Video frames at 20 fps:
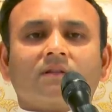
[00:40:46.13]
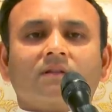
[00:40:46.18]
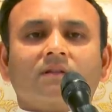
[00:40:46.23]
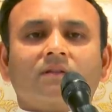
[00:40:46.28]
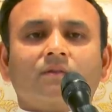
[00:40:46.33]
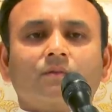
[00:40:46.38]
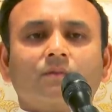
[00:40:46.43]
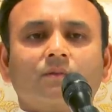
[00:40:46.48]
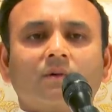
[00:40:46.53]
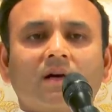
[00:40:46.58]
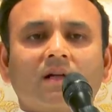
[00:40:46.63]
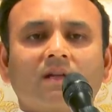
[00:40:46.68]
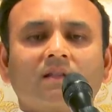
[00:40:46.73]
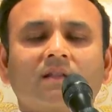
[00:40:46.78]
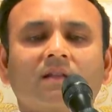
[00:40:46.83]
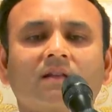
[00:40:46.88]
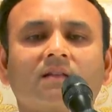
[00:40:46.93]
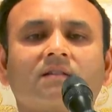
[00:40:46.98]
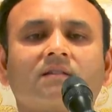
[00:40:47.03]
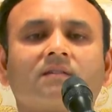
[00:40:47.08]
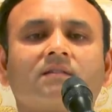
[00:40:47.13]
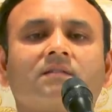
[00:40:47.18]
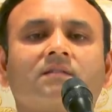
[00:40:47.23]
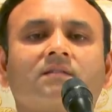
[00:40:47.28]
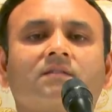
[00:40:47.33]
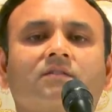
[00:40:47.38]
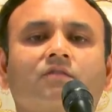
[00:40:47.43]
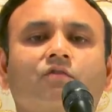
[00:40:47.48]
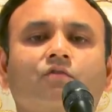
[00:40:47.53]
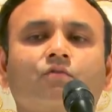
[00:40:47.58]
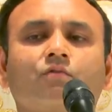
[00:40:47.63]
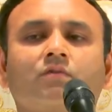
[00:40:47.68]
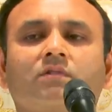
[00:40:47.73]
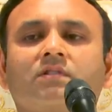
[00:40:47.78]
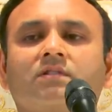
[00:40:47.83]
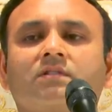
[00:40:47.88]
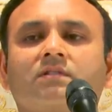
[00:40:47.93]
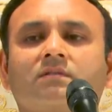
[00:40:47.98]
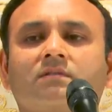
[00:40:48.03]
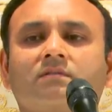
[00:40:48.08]
You are that
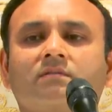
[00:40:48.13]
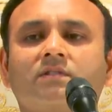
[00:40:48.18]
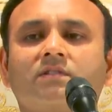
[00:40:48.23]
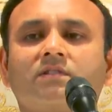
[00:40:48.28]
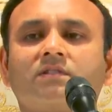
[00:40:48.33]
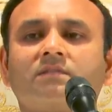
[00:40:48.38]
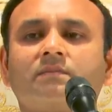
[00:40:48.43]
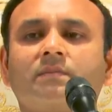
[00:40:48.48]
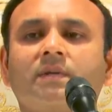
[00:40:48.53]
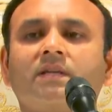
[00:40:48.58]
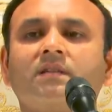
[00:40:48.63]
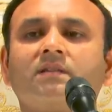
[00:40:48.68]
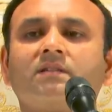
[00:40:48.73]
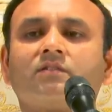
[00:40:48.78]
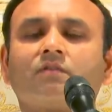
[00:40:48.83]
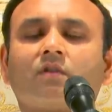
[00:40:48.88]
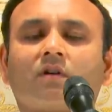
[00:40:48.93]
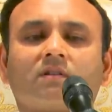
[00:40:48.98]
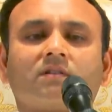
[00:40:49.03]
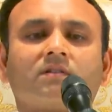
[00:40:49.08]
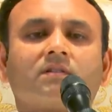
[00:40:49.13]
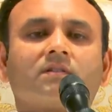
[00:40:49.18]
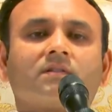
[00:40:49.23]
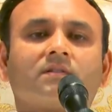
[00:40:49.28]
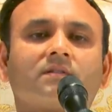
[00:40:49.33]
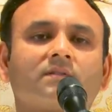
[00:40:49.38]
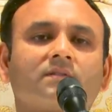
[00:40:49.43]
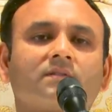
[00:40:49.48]
truth which is being taught.